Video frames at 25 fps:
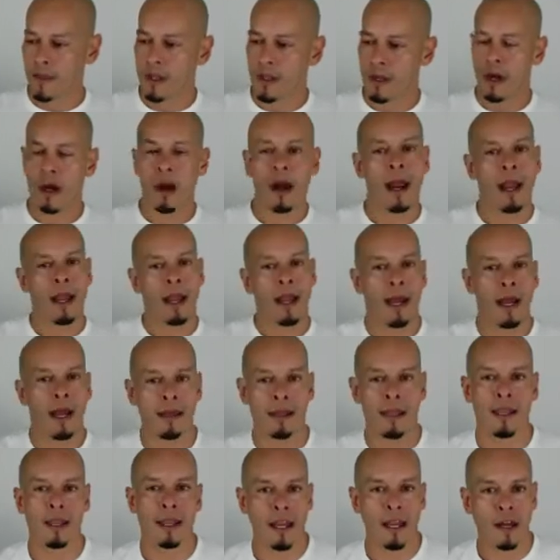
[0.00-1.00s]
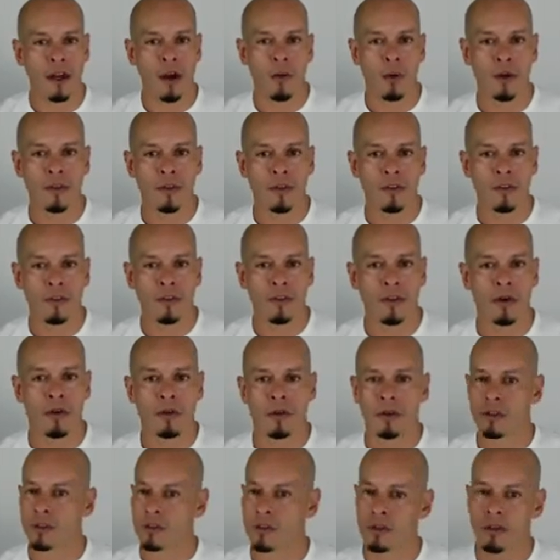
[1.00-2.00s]
all right, I think I know what to do.
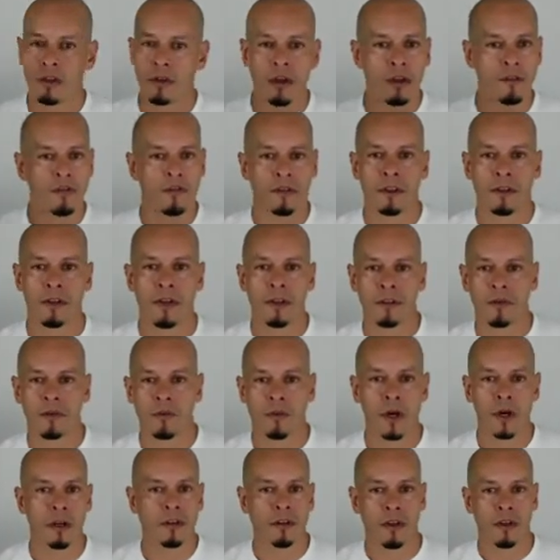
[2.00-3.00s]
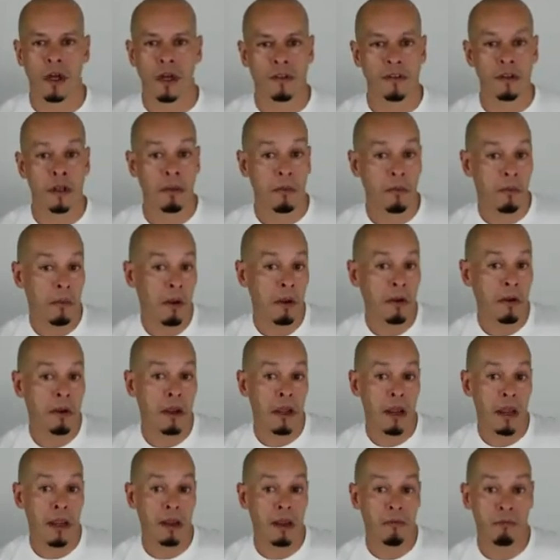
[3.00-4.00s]
And sure enough, things worked. So I was like,
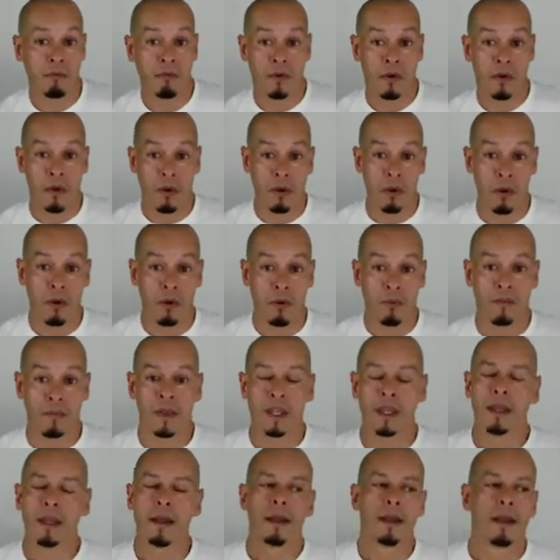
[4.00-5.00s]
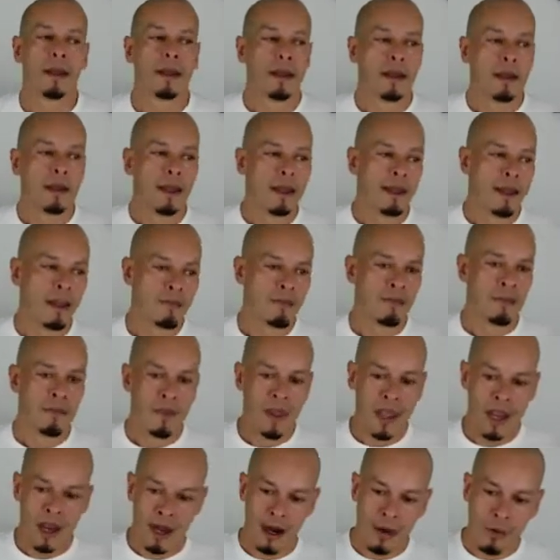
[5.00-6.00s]
okay, cool. And then from
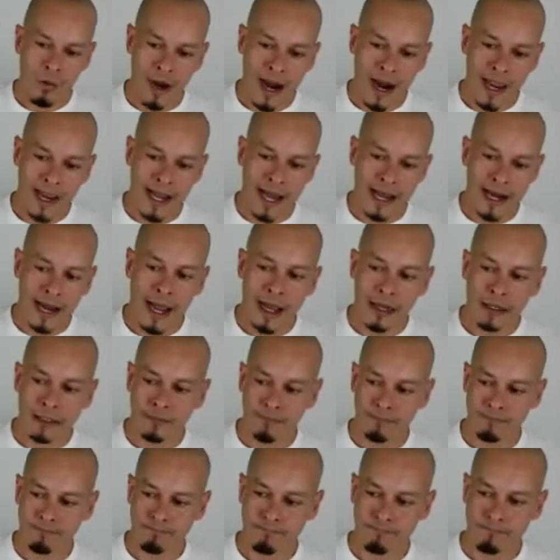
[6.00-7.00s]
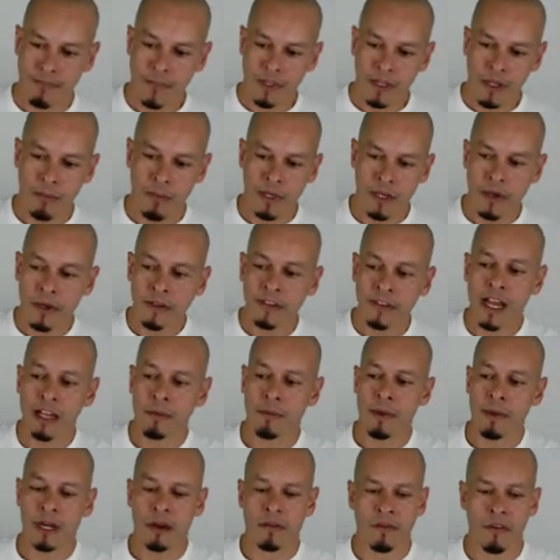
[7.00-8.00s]
there, when I got out, because I had
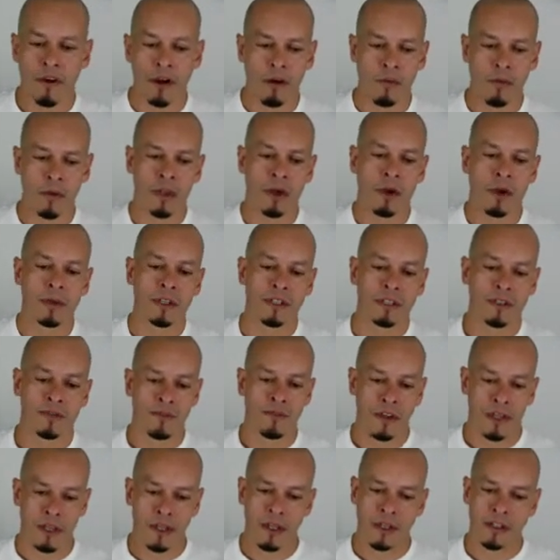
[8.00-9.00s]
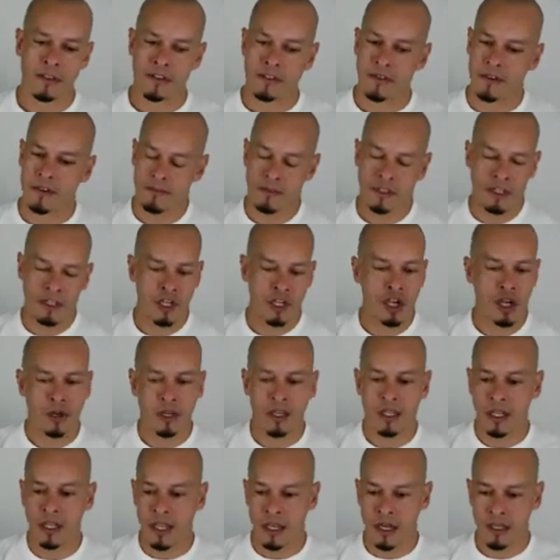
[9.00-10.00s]
been involved with all this fitness since a young
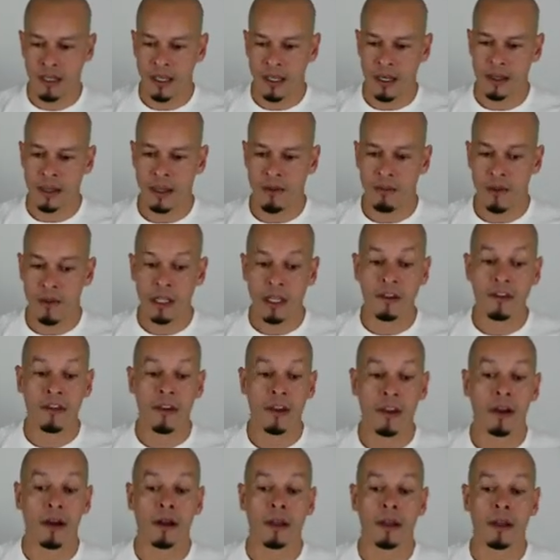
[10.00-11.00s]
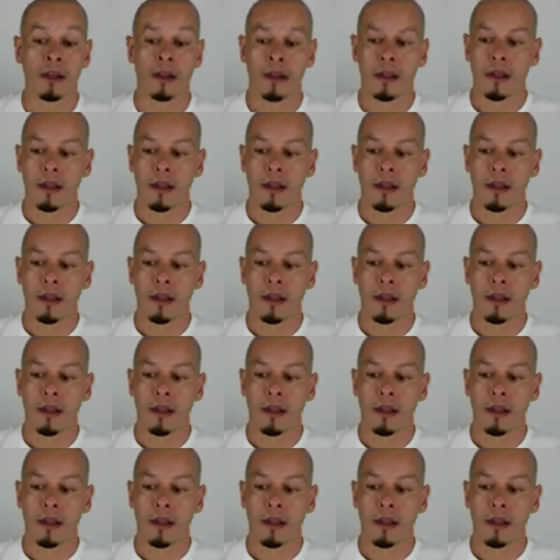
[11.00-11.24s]
kid and then in the military,